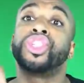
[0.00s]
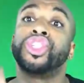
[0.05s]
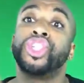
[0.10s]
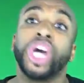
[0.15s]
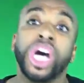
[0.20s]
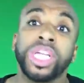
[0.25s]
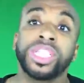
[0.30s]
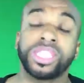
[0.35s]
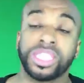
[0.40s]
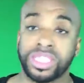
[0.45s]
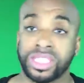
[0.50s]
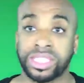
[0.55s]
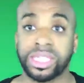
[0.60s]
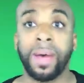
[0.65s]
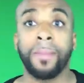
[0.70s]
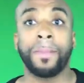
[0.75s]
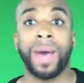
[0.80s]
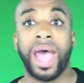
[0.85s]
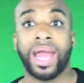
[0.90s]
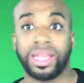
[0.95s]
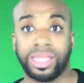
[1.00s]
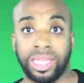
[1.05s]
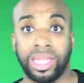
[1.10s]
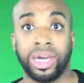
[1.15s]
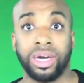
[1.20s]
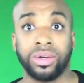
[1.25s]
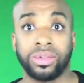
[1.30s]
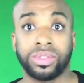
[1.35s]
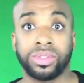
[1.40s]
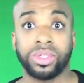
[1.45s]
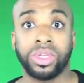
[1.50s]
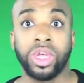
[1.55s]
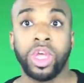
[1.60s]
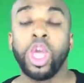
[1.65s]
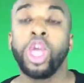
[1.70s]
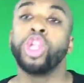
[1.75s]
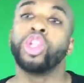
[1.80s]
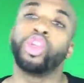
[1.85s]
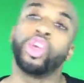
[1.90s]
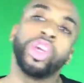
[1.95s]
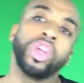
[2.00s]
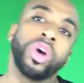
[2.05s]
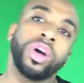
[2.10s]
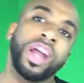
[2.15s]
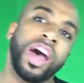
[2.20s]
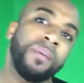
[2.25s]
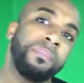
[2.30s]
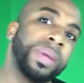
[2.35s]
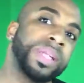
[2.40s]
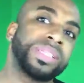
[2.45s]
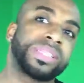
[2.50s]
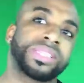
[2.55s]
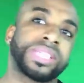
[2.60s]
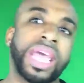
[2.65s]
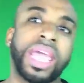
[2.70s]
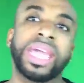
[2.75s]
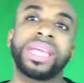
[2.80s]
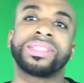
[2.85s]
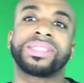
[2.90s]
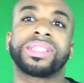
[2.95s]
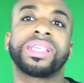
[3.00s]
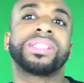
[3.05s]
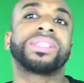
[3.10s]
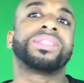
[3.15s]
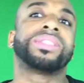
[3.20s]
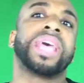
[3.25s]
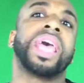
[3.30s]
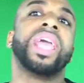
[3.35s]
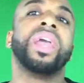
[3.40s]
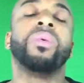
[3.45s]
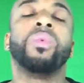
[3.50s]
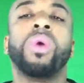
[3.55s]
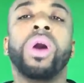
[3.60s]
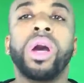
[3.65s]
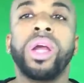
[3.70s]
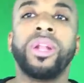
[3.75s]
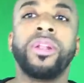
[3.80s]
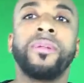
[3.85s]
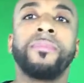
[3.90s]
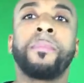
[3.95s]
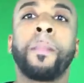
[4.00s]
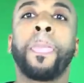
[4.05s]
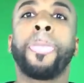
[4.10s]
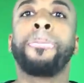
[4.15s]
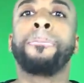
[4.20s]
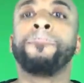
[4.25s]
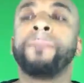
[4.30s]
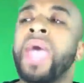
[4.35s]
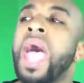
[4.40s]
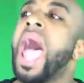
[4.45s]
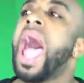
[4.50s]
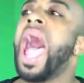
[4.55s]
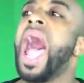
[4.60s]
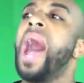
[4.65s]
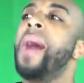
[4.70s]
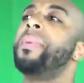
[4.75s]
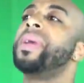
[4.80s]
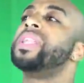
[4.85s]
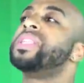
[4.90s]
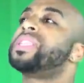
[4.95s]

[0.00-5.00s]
judging somebody else. Do you know what I've been saying since day one? I've